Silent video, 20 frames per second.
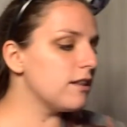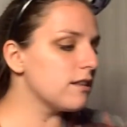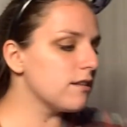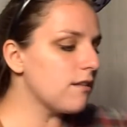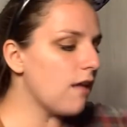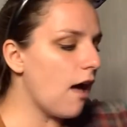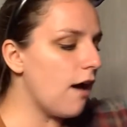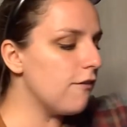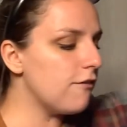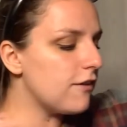
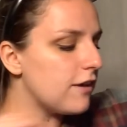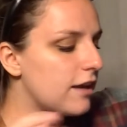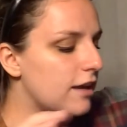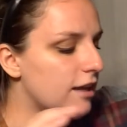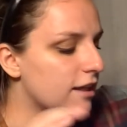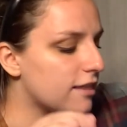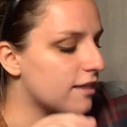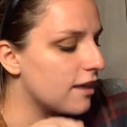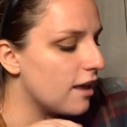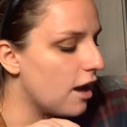Love
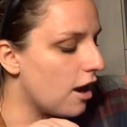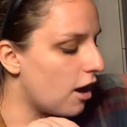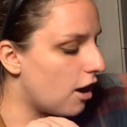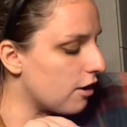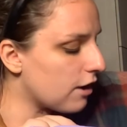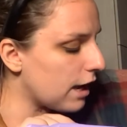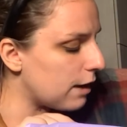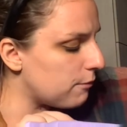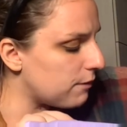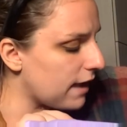it.
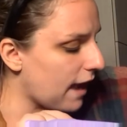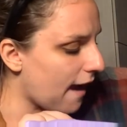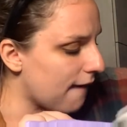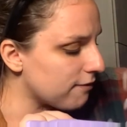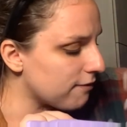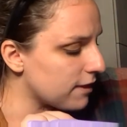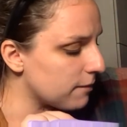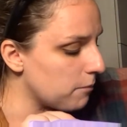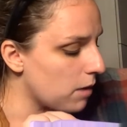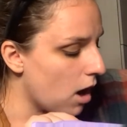Okay, we
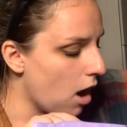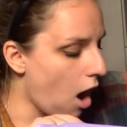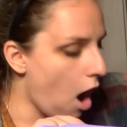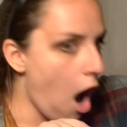have some.